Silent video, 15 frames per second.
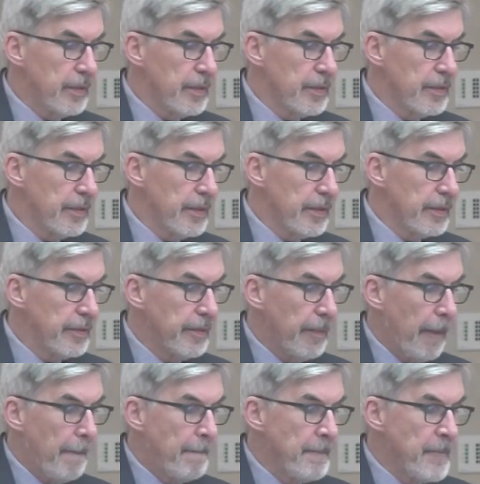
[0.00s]
isn't it?
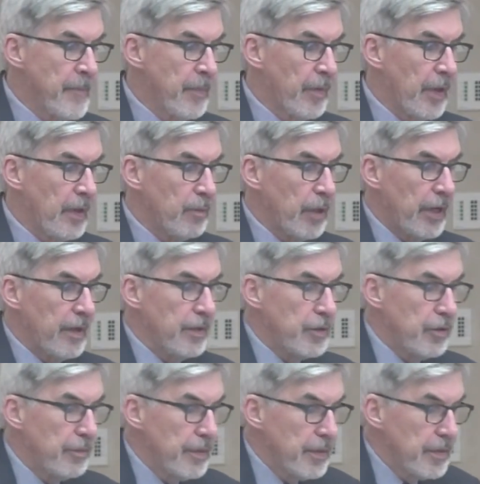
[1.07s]
My
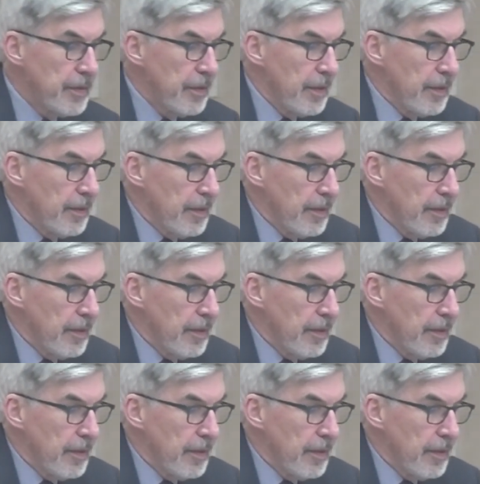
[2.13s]
answer is that